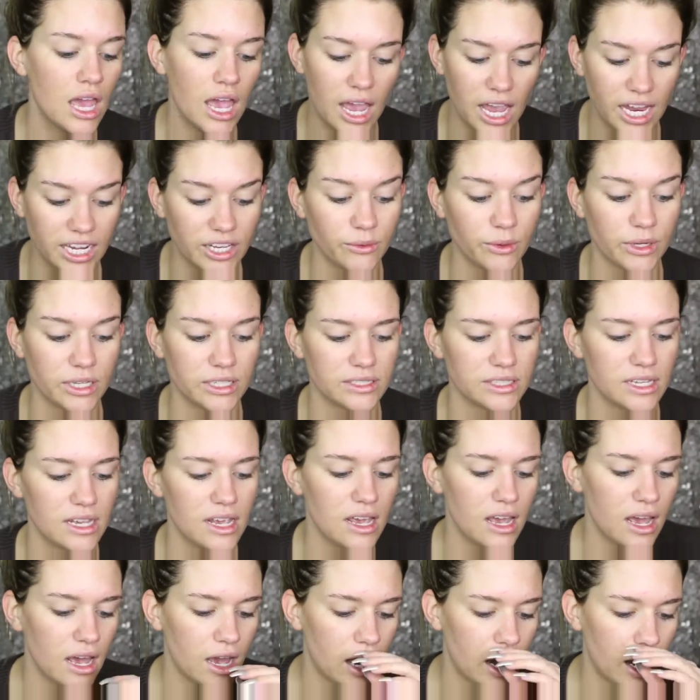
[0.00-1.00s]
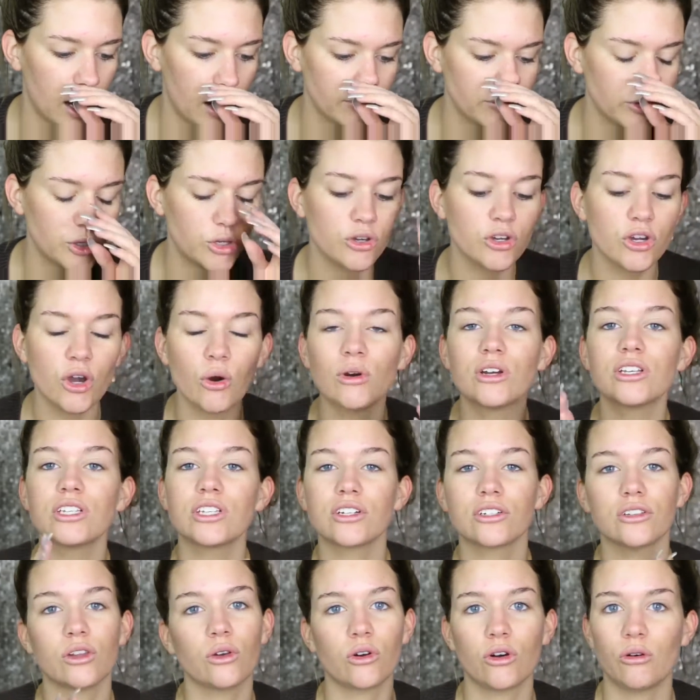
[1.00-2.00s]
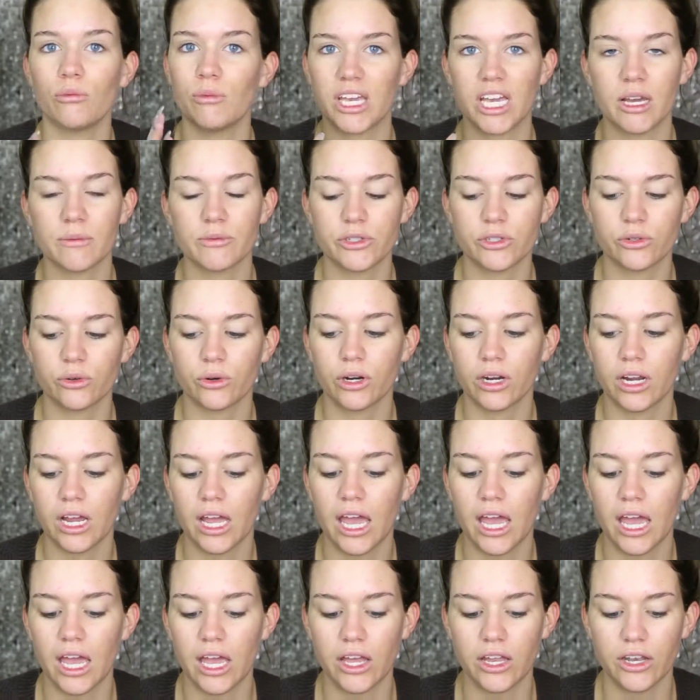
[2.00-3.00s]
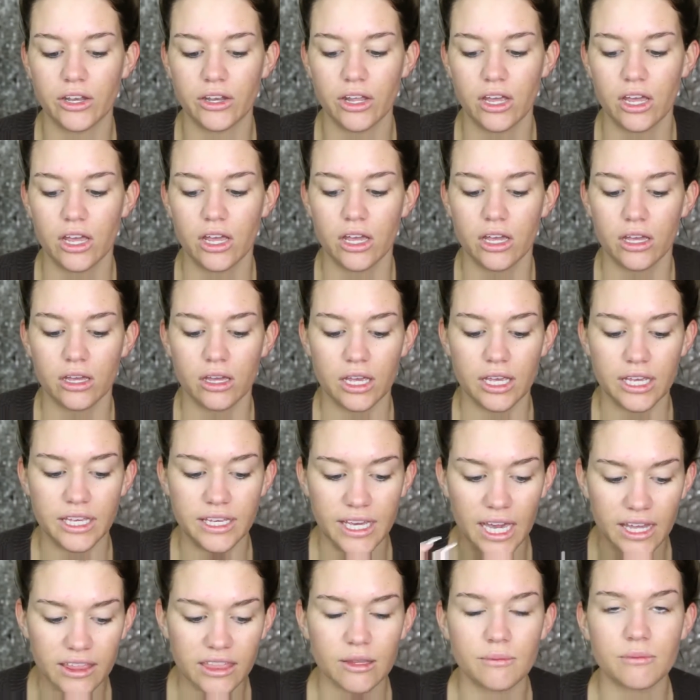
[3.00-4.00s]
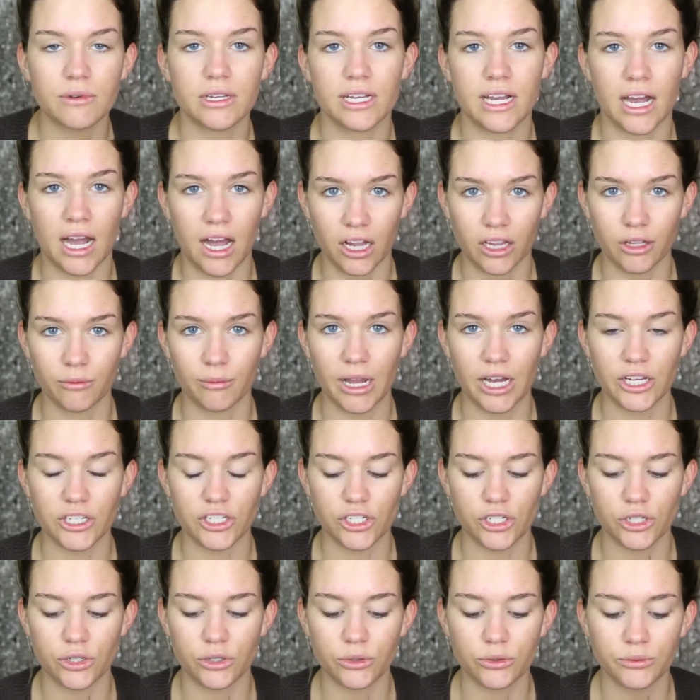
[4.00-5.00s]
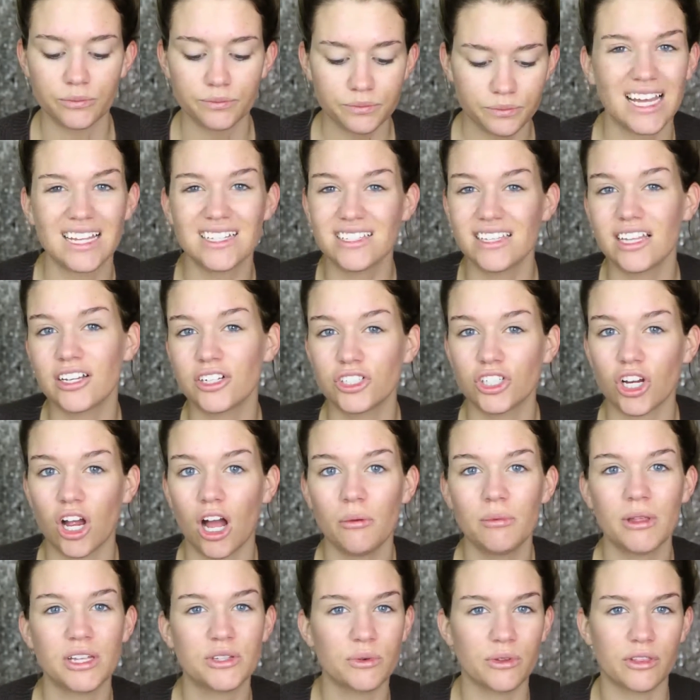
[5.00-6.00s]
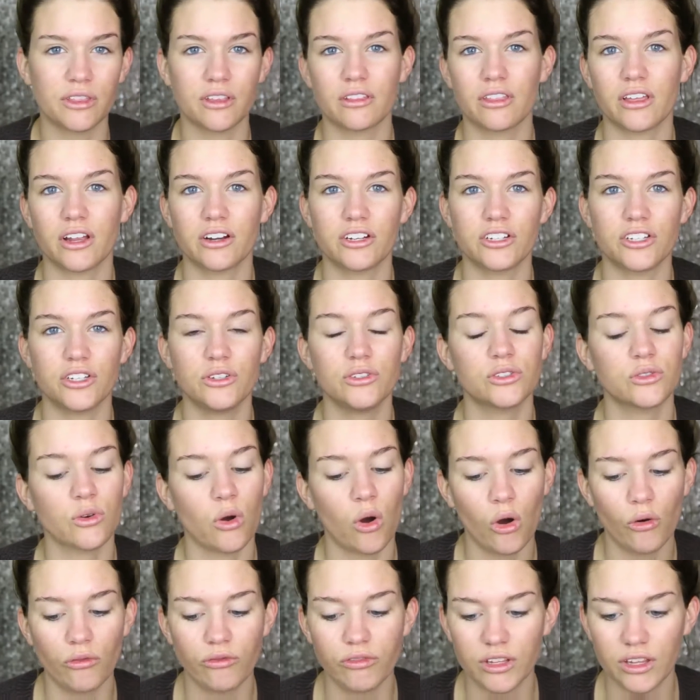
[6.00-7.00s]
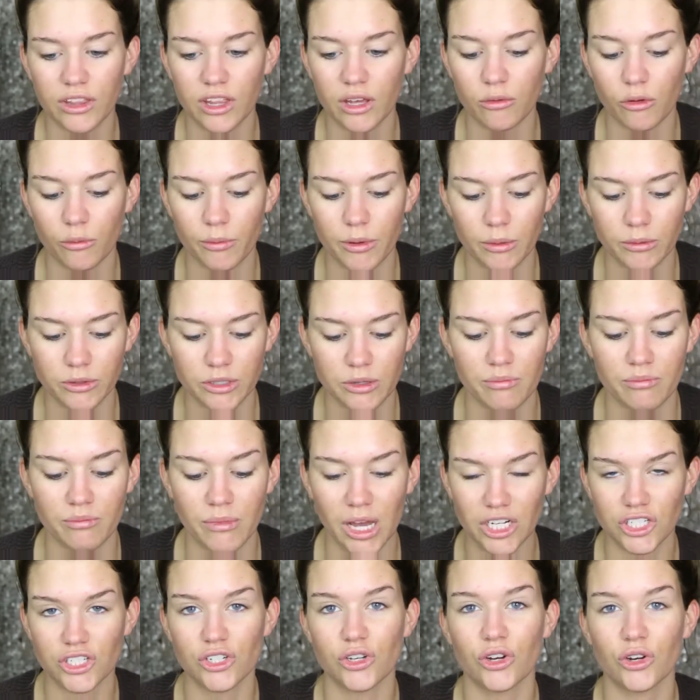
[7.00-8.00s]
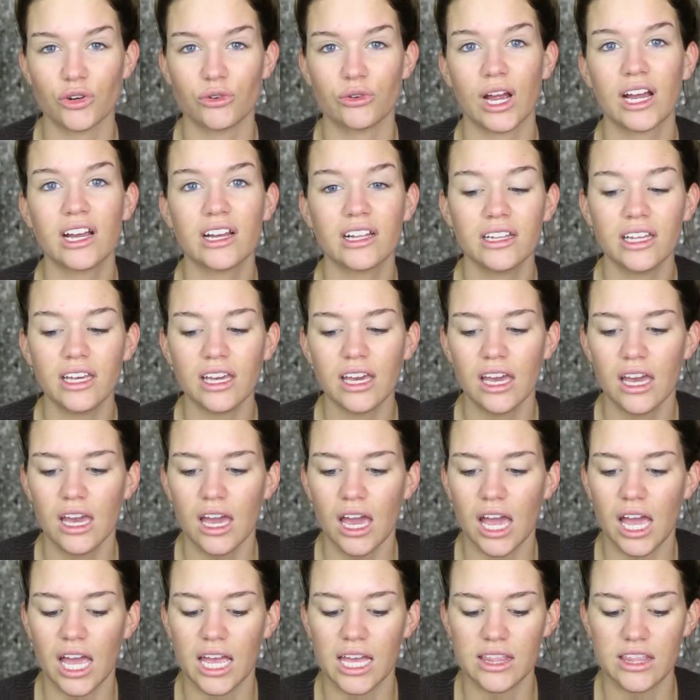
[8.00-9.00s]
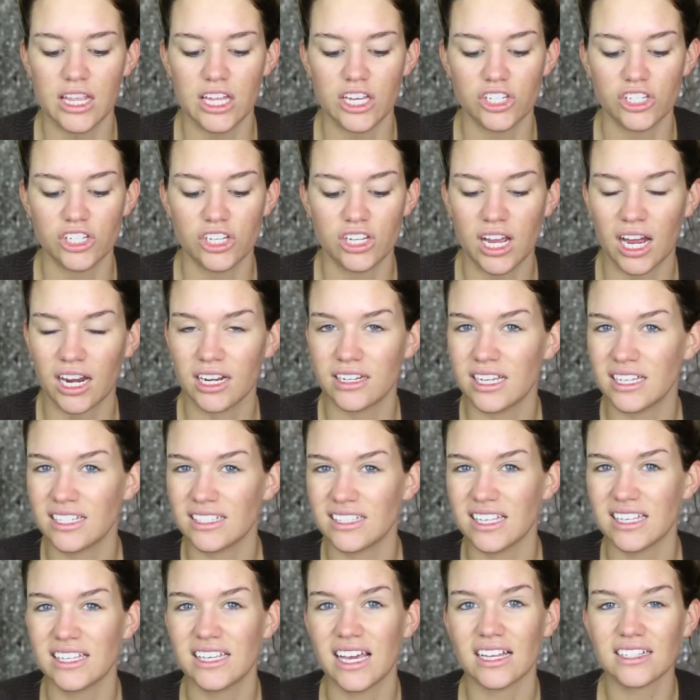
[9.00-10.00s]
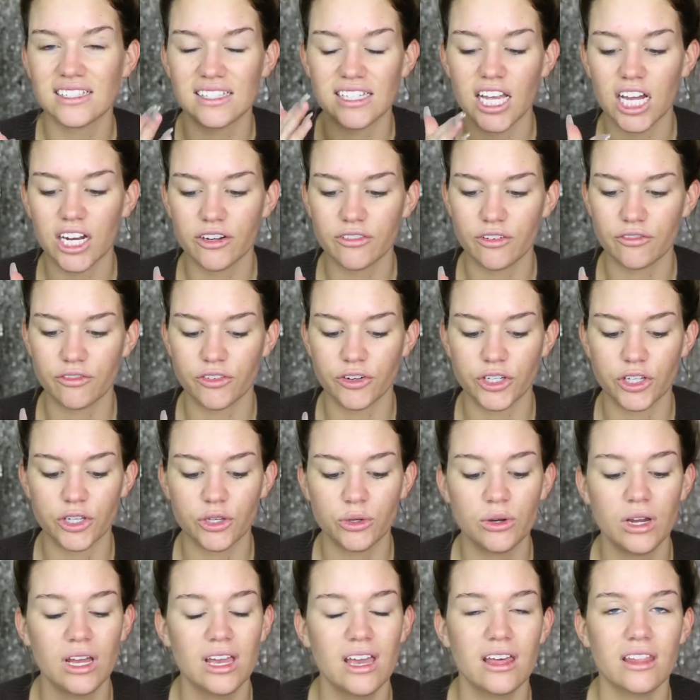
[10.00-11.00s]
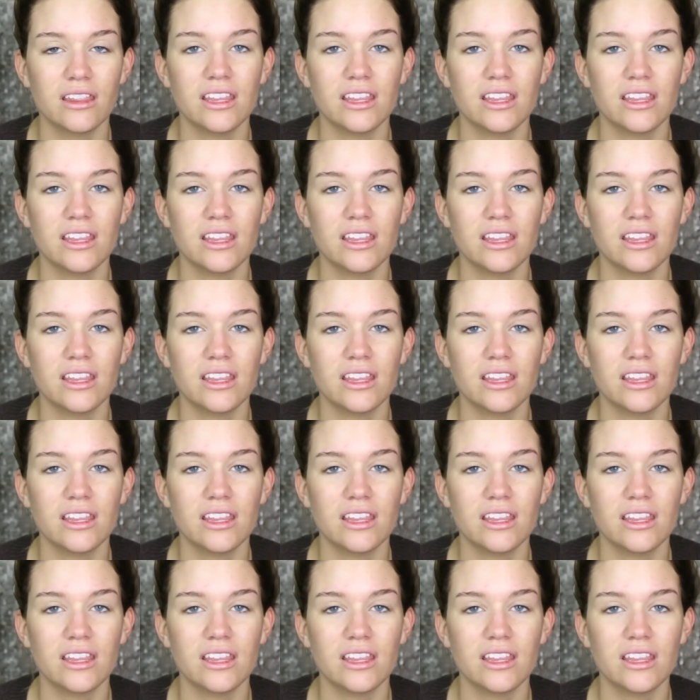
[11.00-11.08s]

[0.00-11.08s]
Anyways, you can go into your local makeup store and get them to color match you. That's their job, that's what they're there to do, so hopefully they will be able to match you correctly, and then it kind of takes the guessing out of it for you.